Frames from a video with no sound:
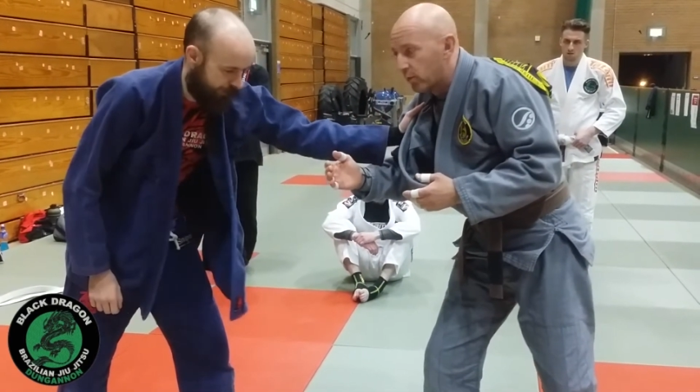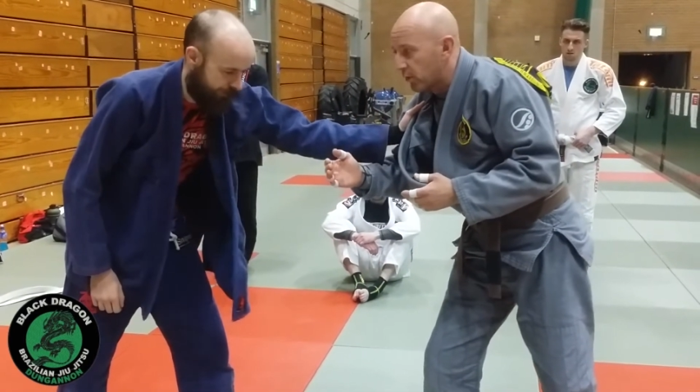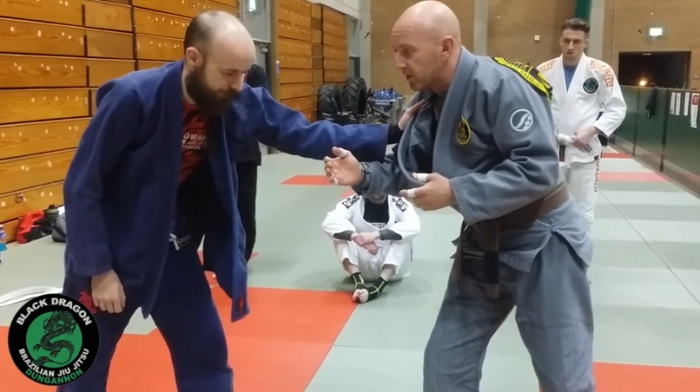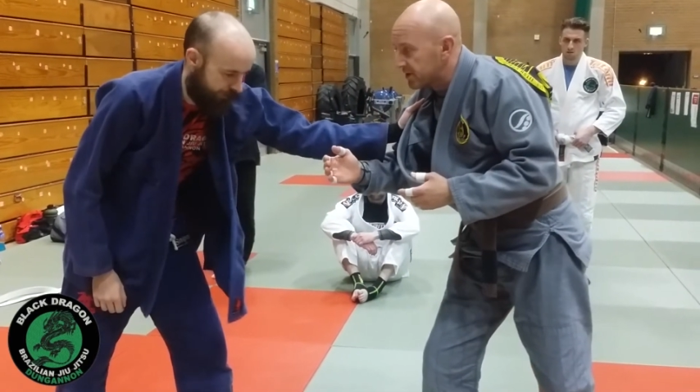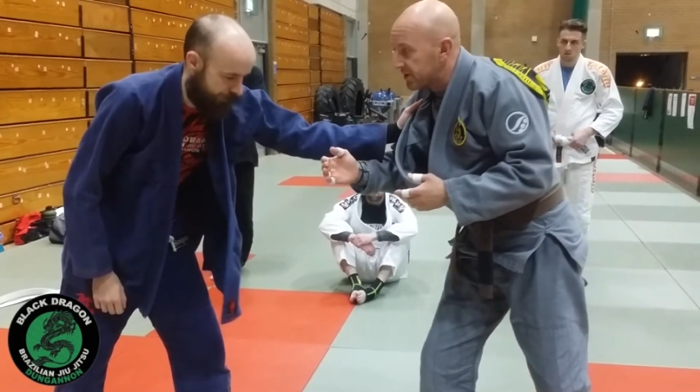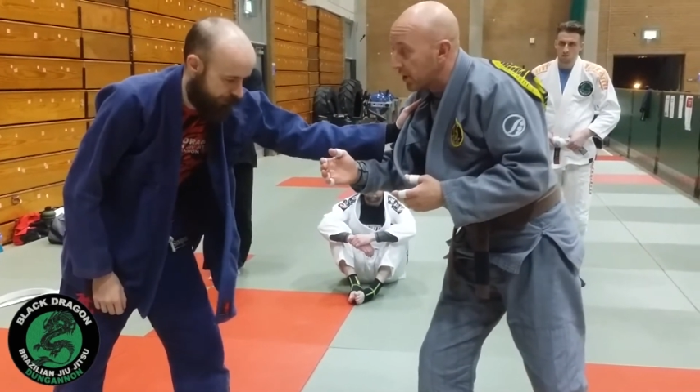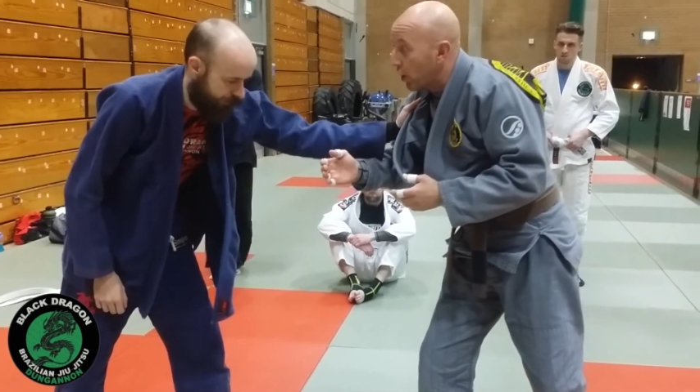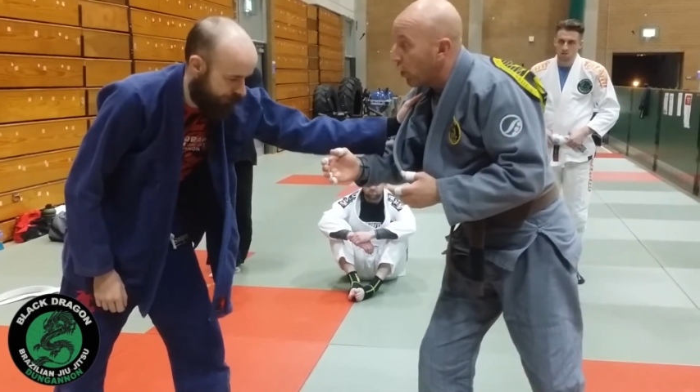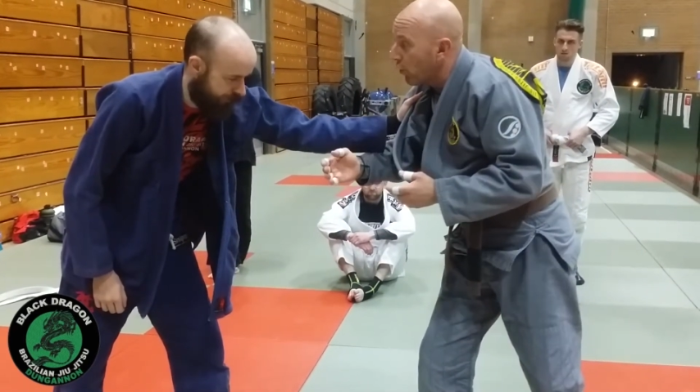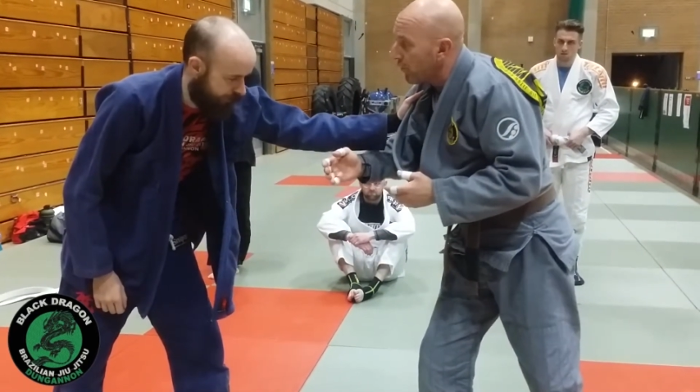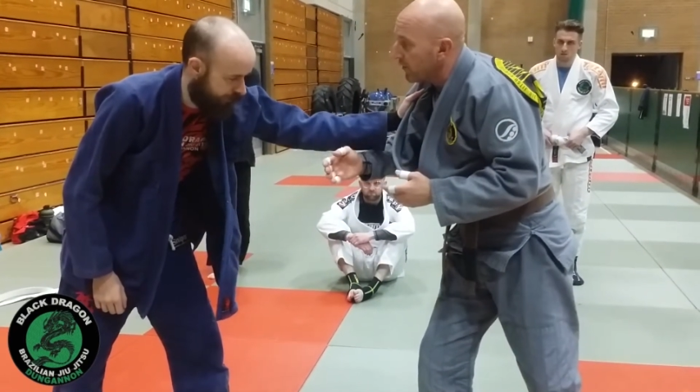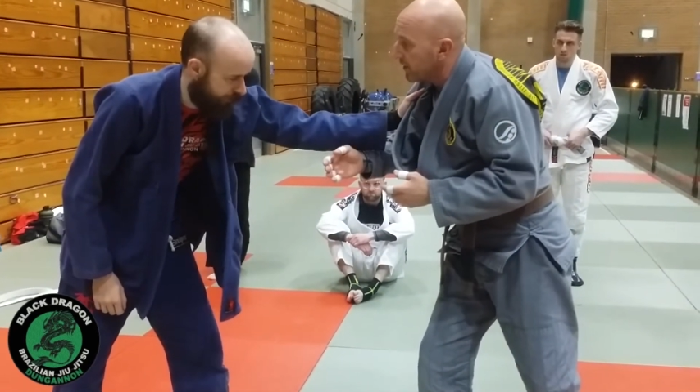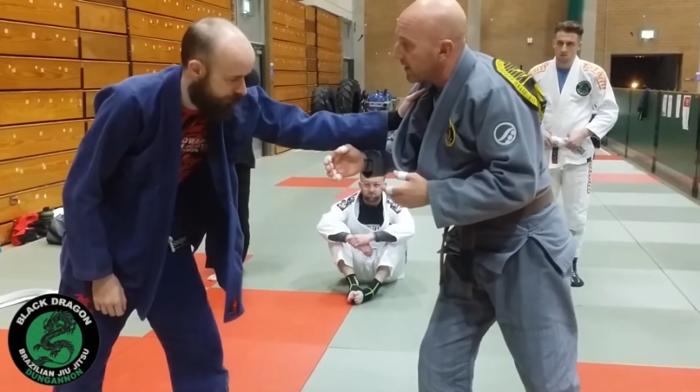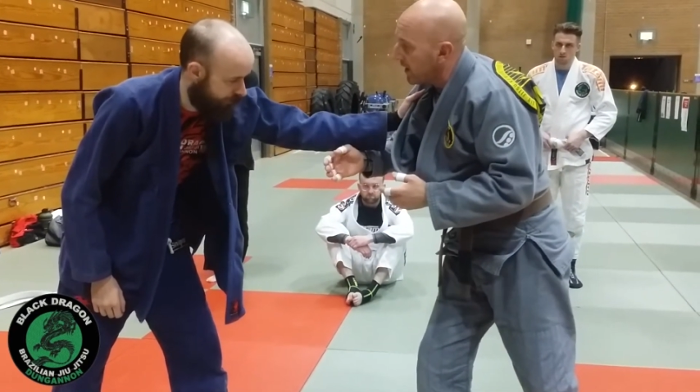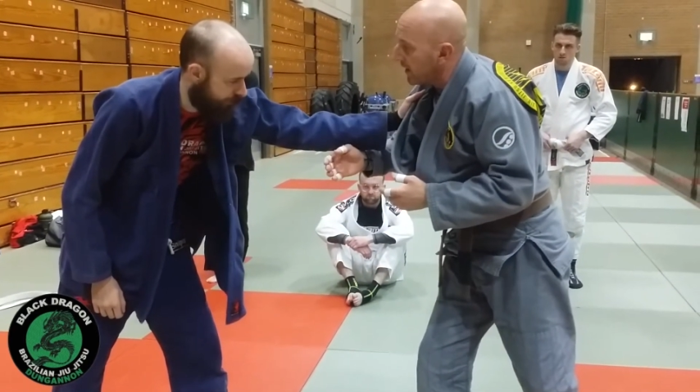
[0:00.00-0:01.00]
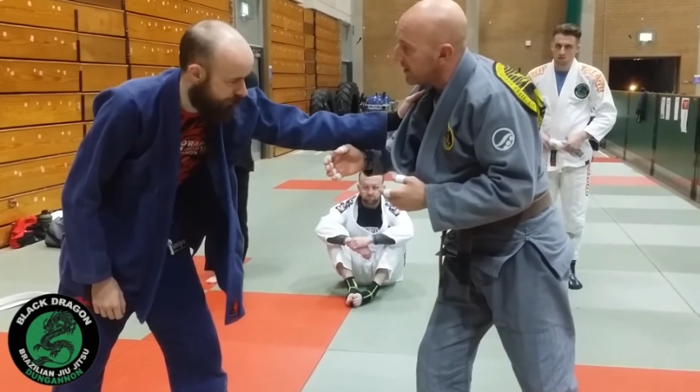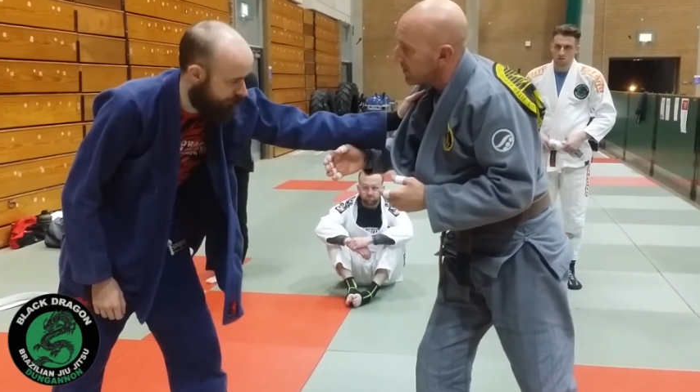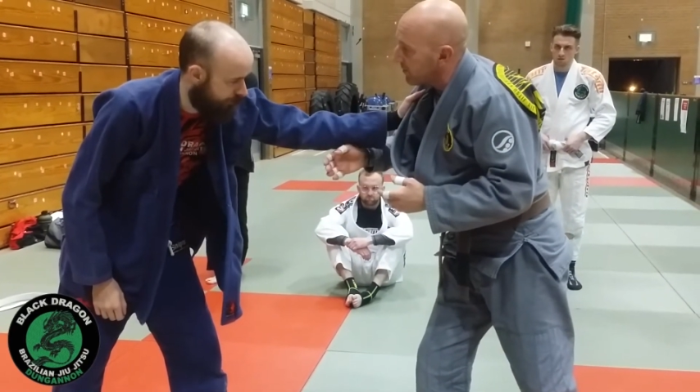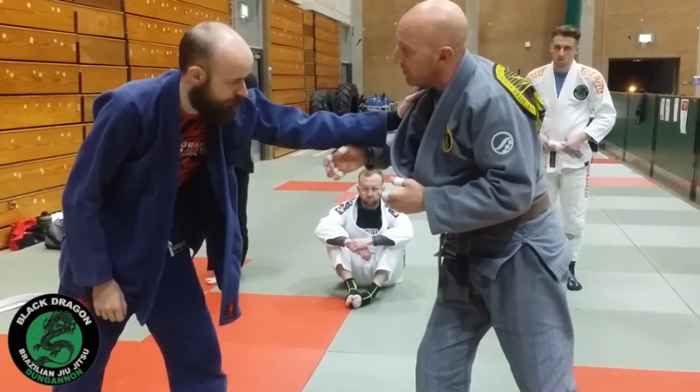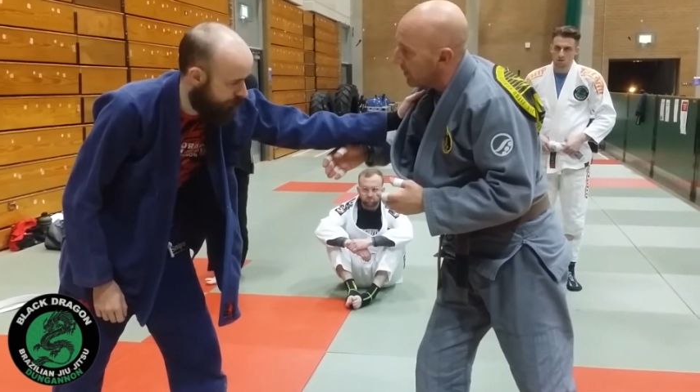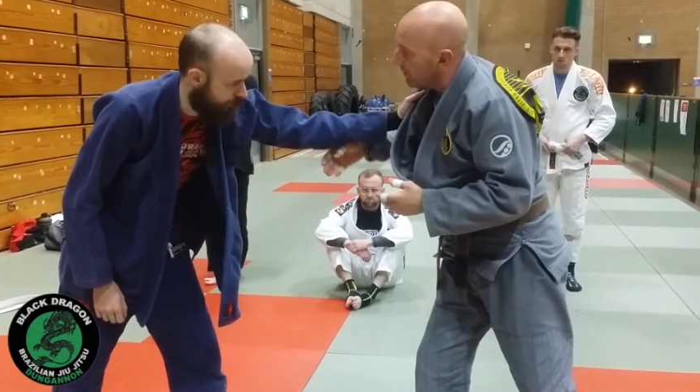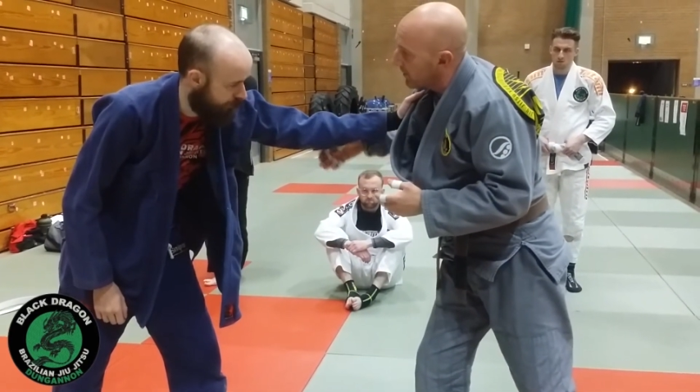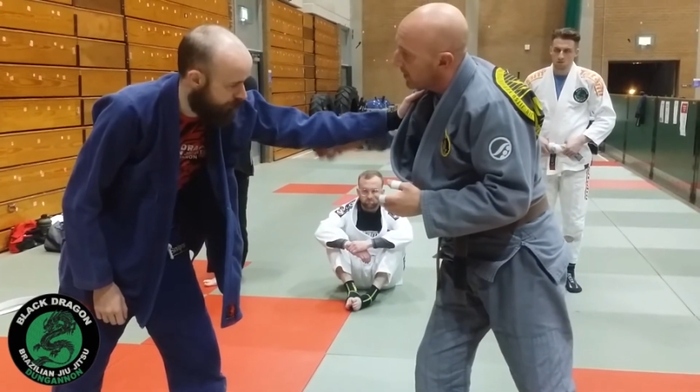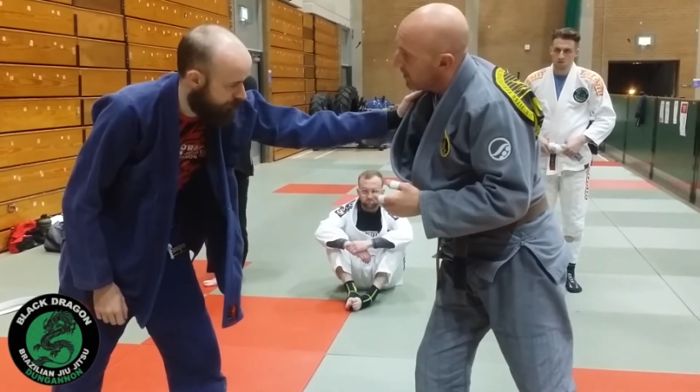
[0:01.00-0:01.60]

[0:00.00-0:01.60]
was the overclass grip.